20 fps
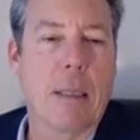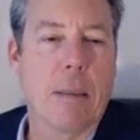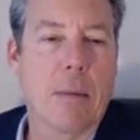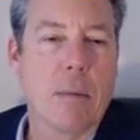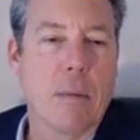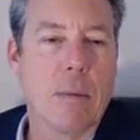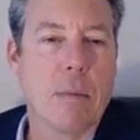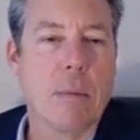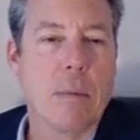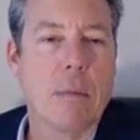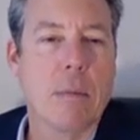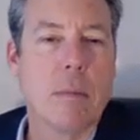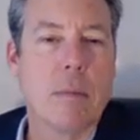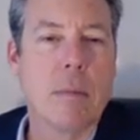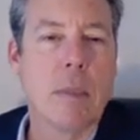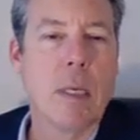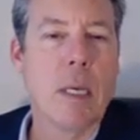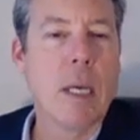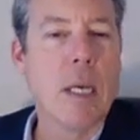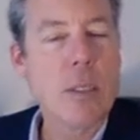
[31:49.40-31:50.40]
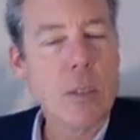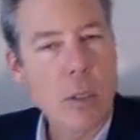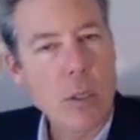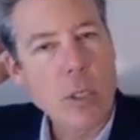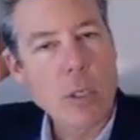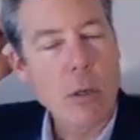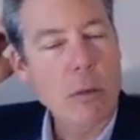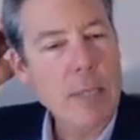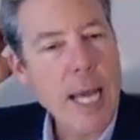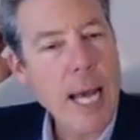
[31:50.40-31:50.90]
come in.
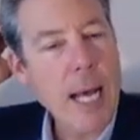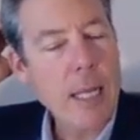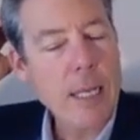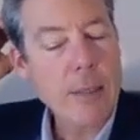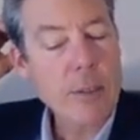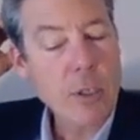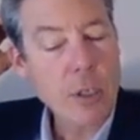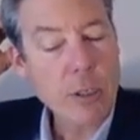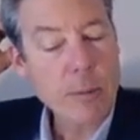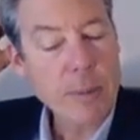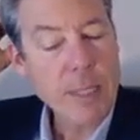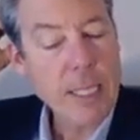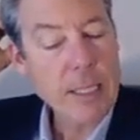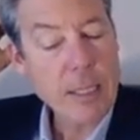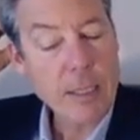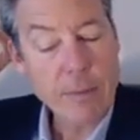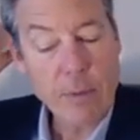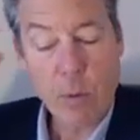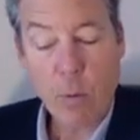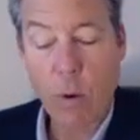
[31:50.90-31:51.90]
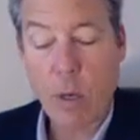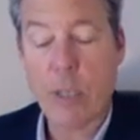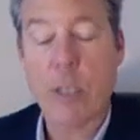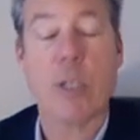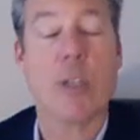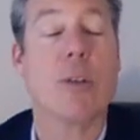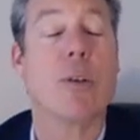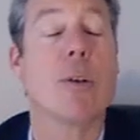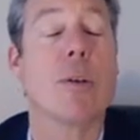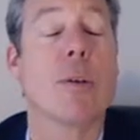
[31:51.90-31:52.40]
So the totality of circumstances, if you
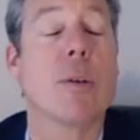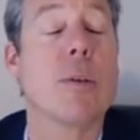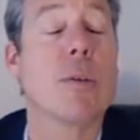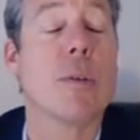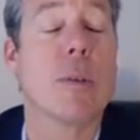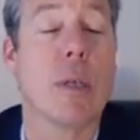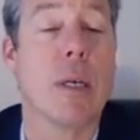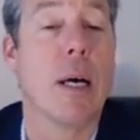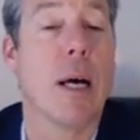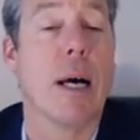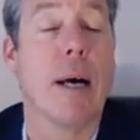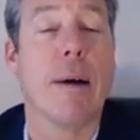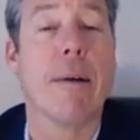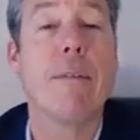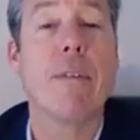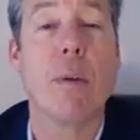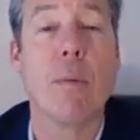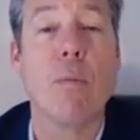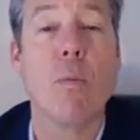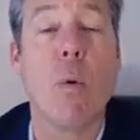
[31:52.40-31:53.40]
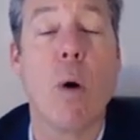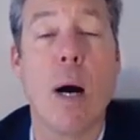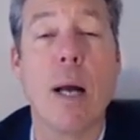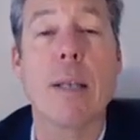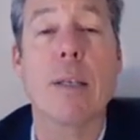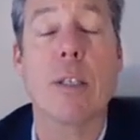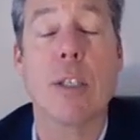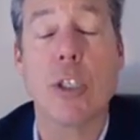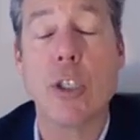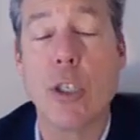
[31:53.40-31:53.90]
want you to, uh, if you
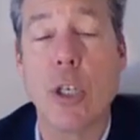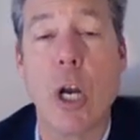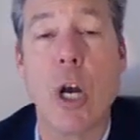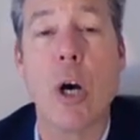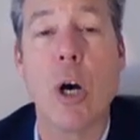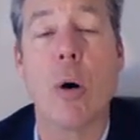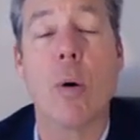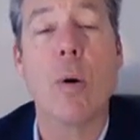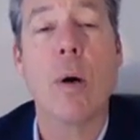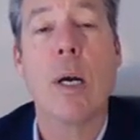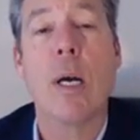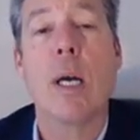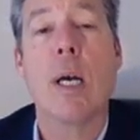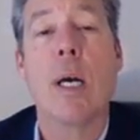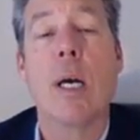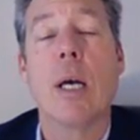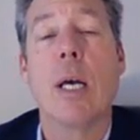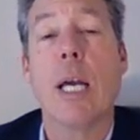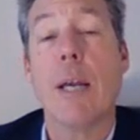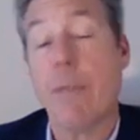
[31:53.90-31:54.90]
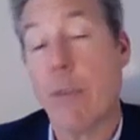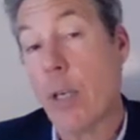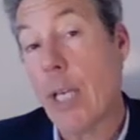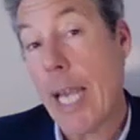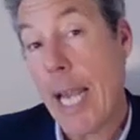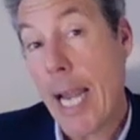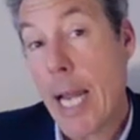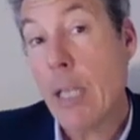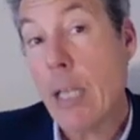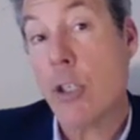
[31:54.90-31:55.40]
want to show,
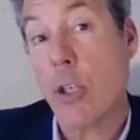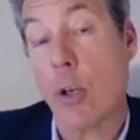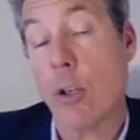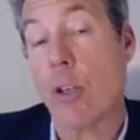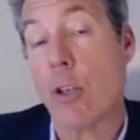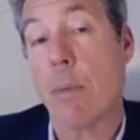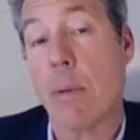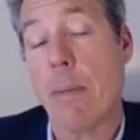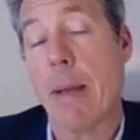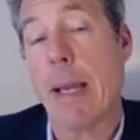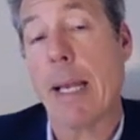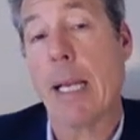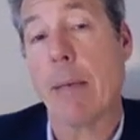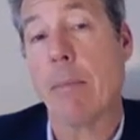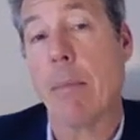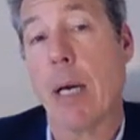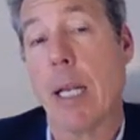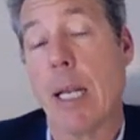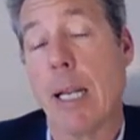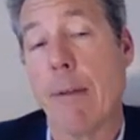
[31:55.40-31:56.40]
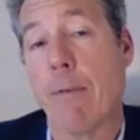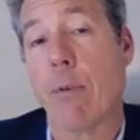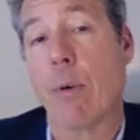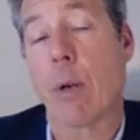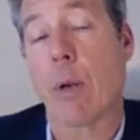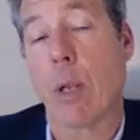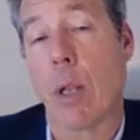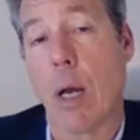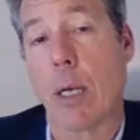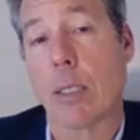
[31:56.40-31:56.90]
if you can show you've been making
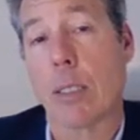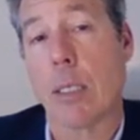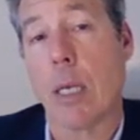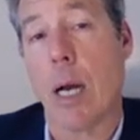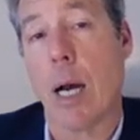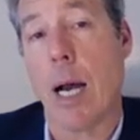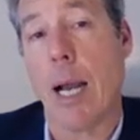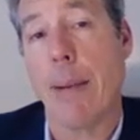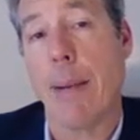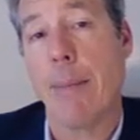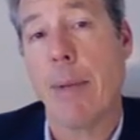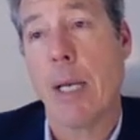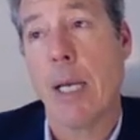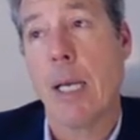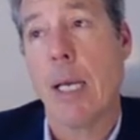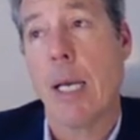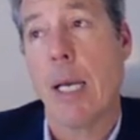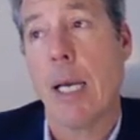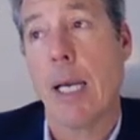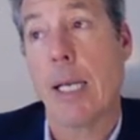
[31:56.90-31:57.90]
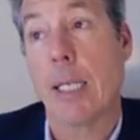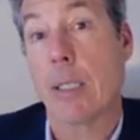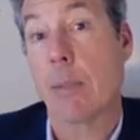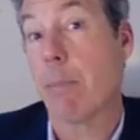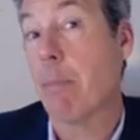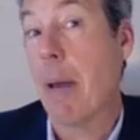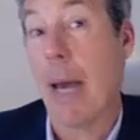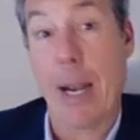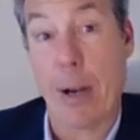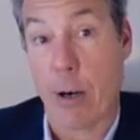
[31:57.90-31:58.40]
money for a long time,
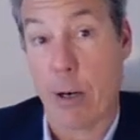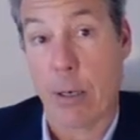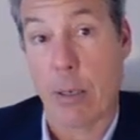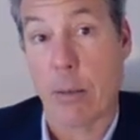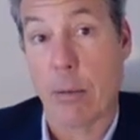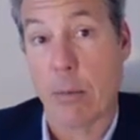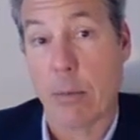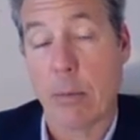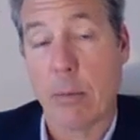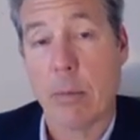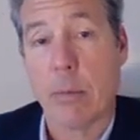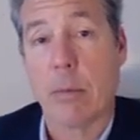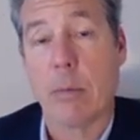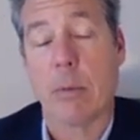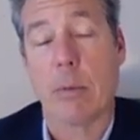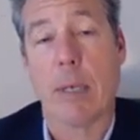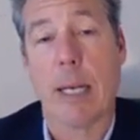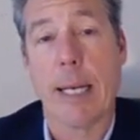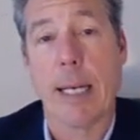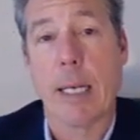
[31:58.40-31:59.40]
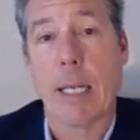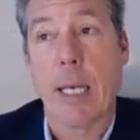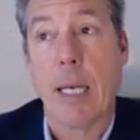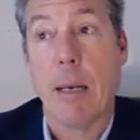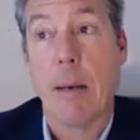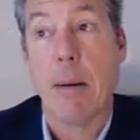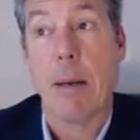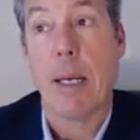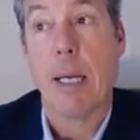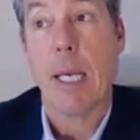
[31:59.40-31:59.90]
it's better,
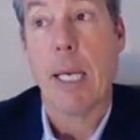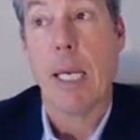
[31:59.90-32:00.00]
right?